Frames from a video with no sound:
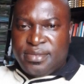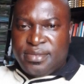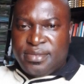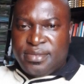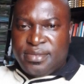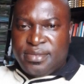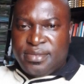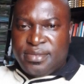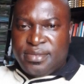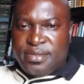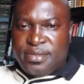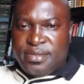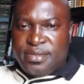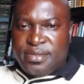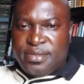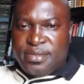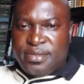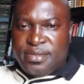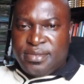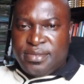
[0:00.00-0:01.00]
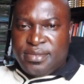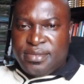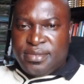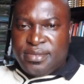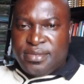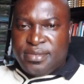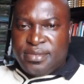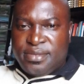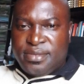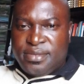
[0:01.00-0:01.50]

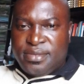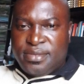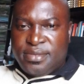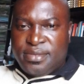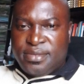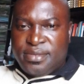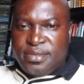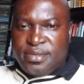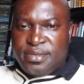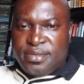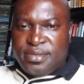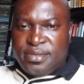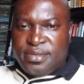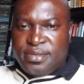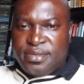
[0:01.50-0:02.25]
(silent)